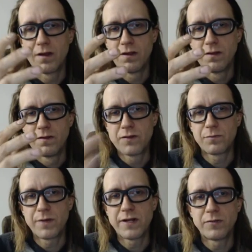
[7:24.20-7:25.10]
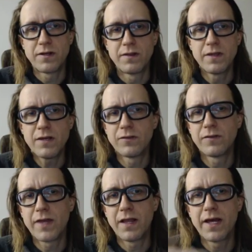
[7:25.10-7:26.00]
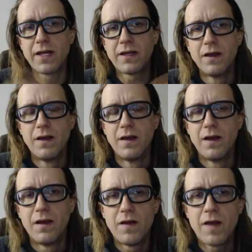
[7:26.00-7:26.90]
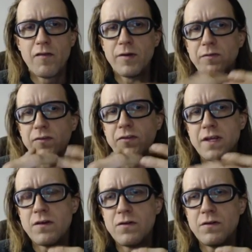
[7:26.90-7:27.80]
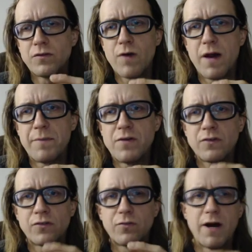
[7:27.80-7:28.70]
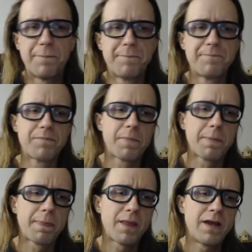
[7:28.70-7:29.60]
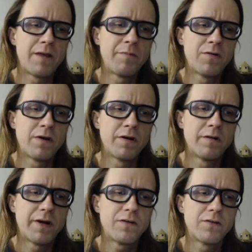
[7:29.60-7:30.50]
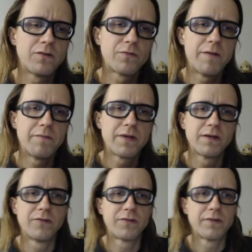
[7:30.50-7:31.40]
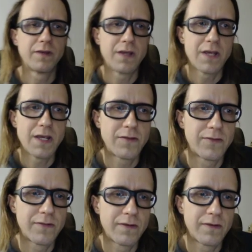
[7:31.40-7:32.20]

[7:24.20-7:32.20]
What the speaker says: This brings me to this, is that like everybody's been saying Uniswap, and I've been wondering about Uniswap because it's